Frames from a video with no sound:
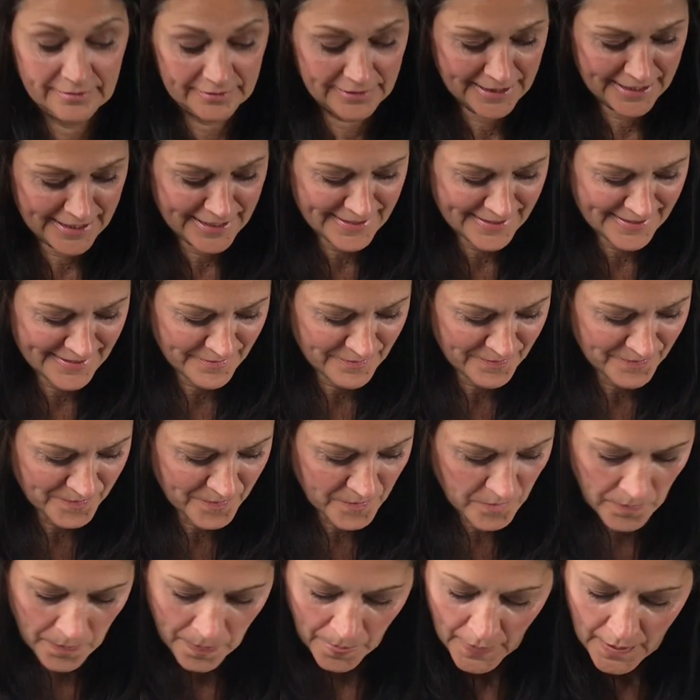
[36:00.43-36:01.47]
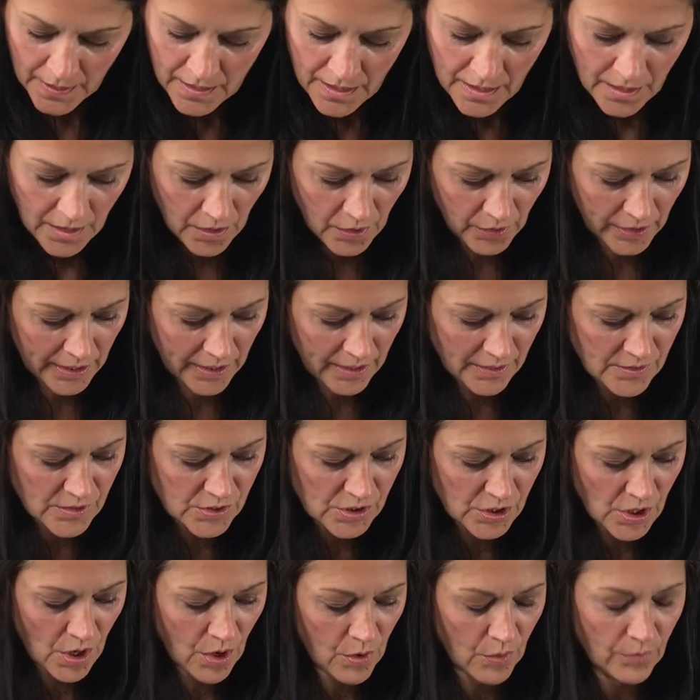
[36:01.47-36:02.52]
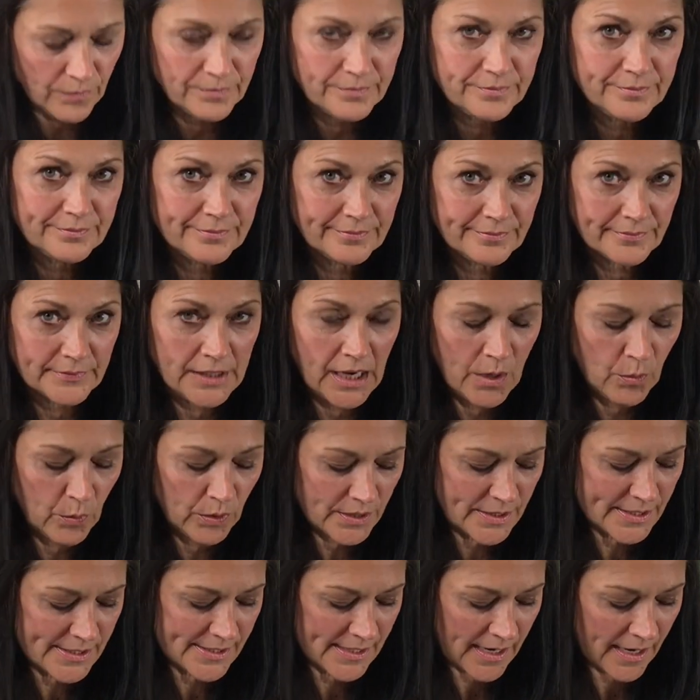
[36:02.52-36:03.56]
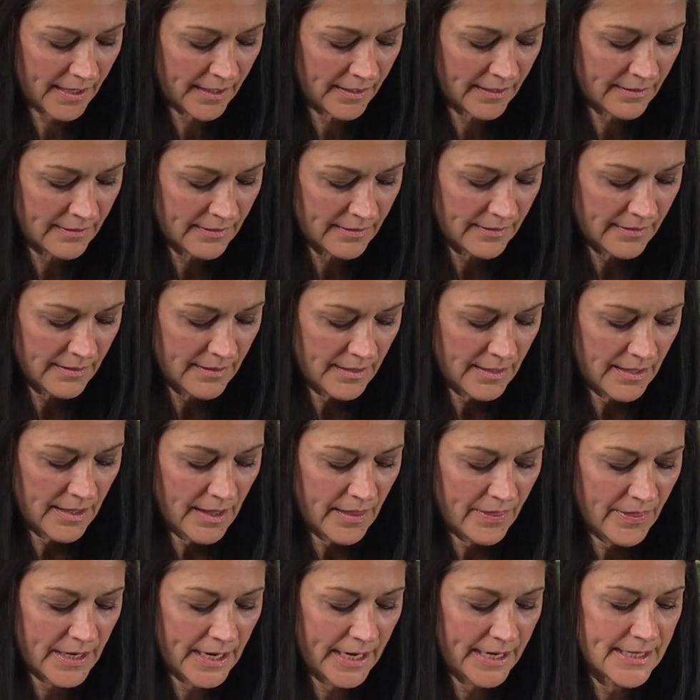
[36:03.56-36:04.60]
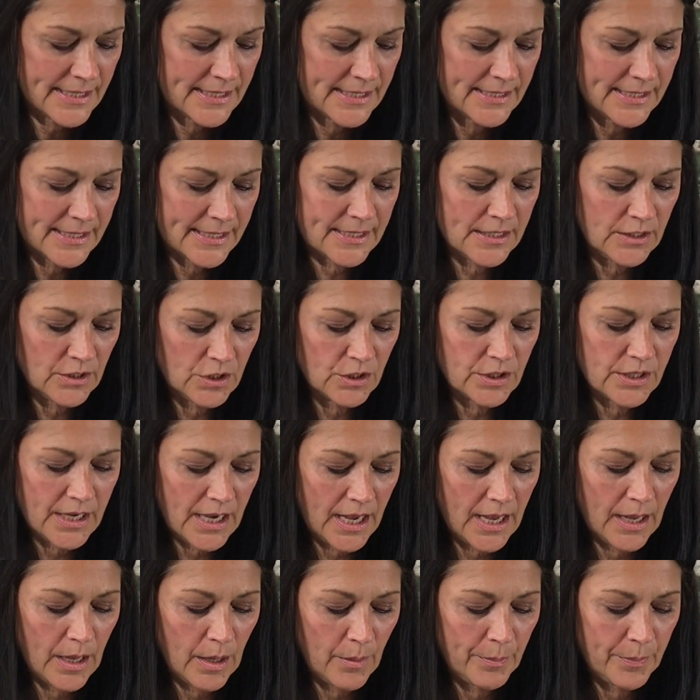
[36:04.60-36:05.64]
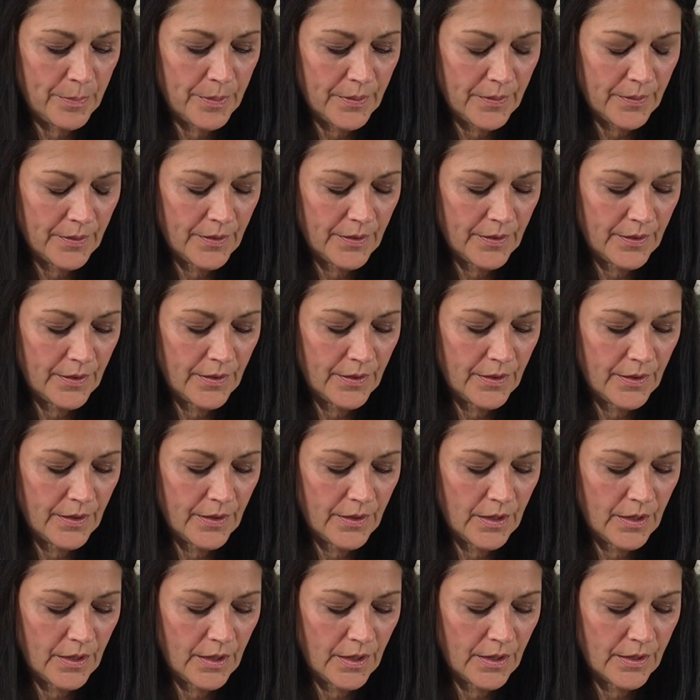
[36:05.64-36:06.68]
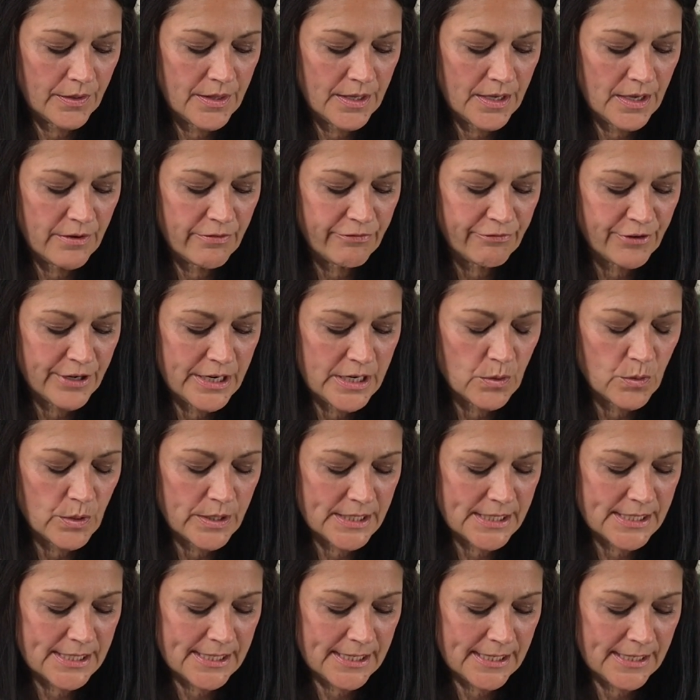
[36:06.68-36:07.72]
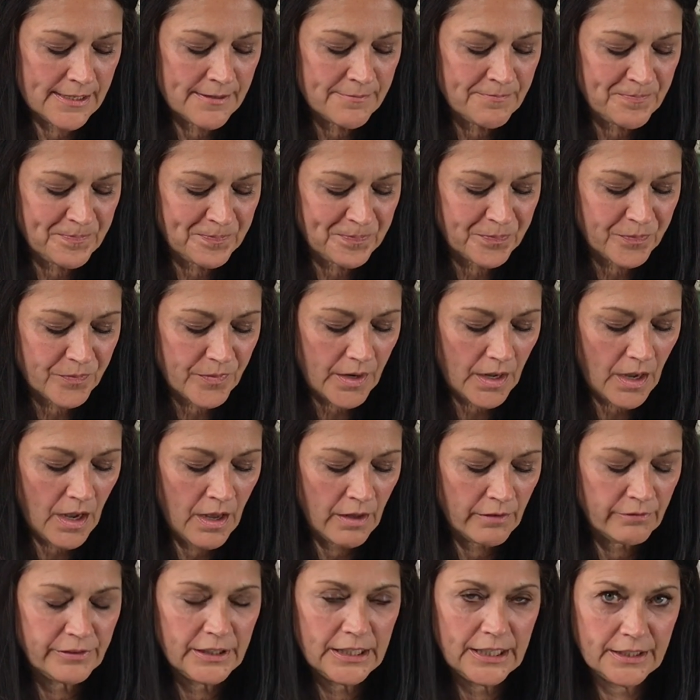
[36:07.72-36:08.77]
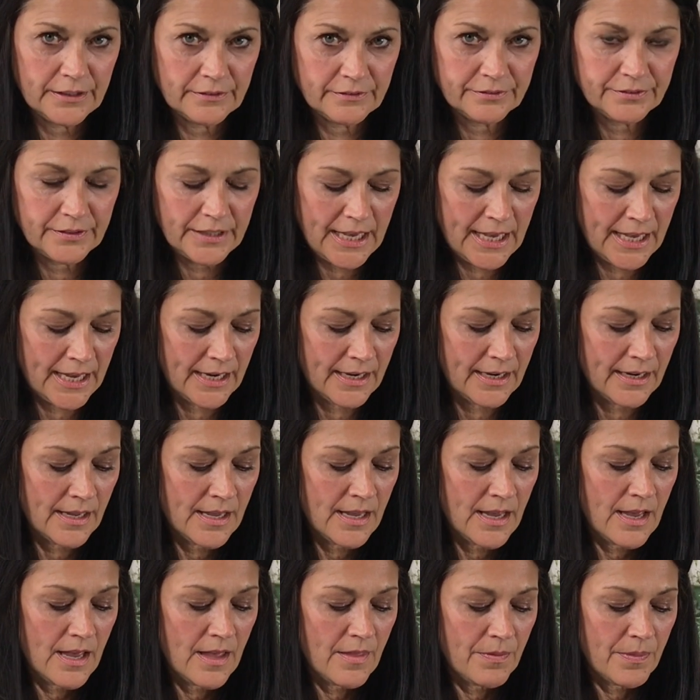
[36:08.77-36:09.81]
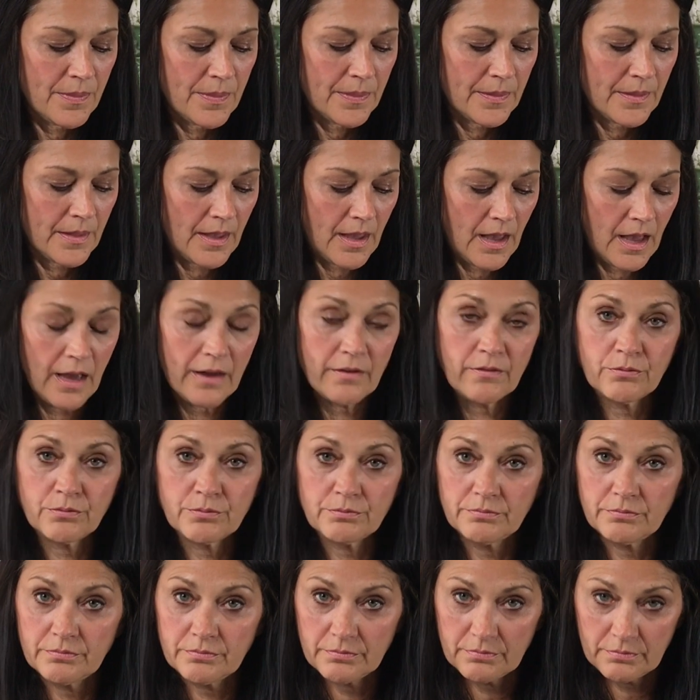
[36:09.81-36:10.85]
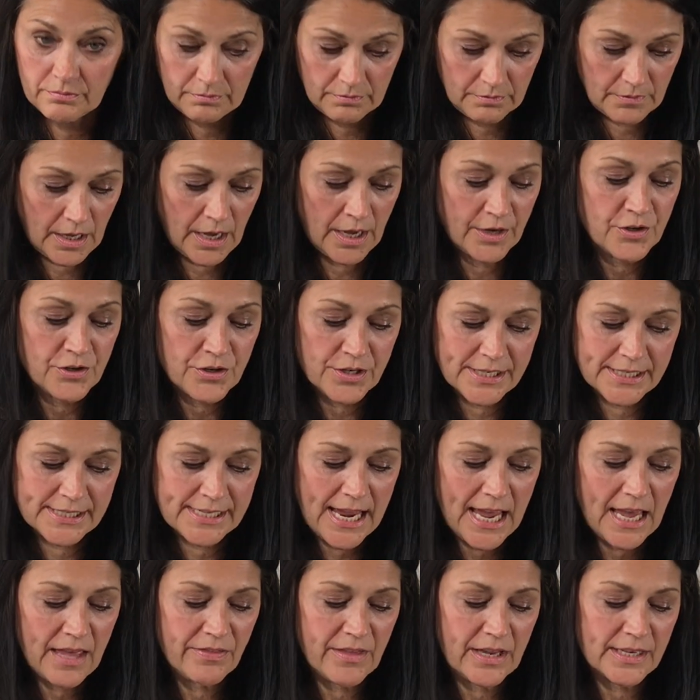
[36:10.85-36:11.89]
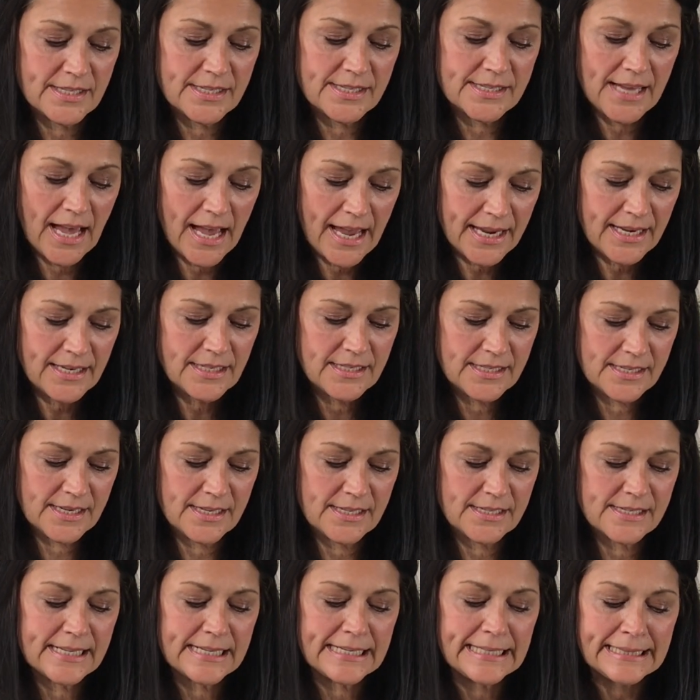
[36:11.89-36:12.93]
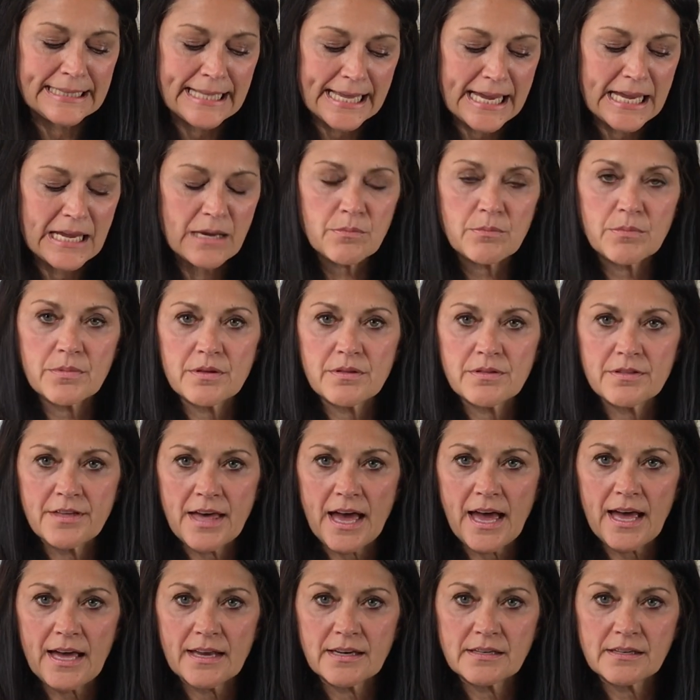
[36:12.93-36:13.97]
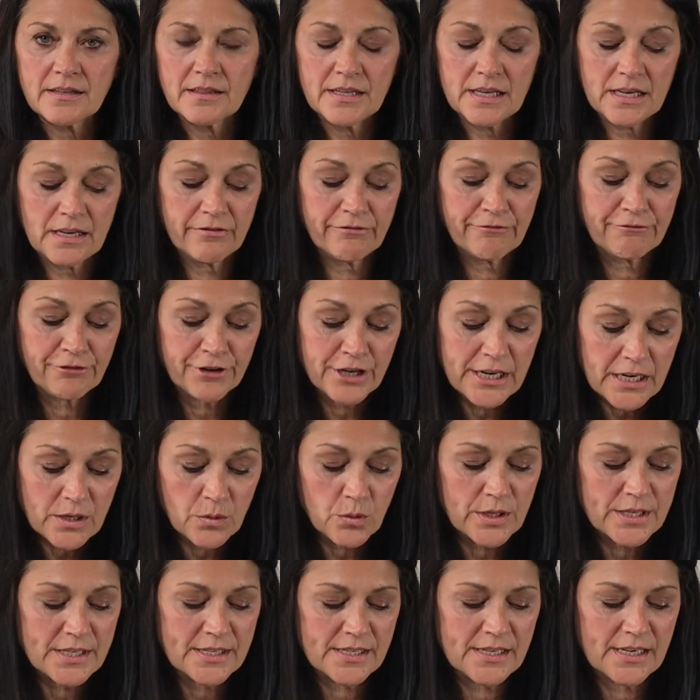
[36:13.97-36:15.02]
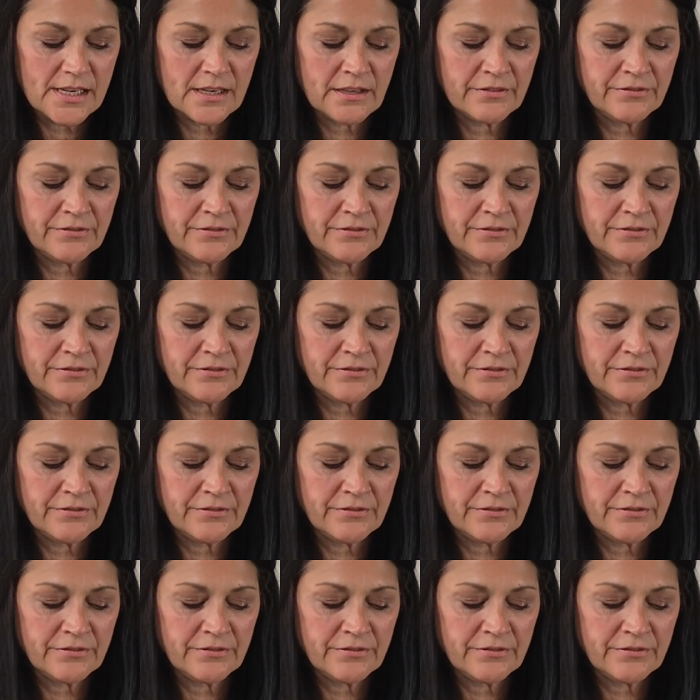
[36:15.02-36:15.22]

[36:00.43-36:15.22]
right? Okay, so I will say that I did look up the frequency of love, and I understand that scientists claim that the frequency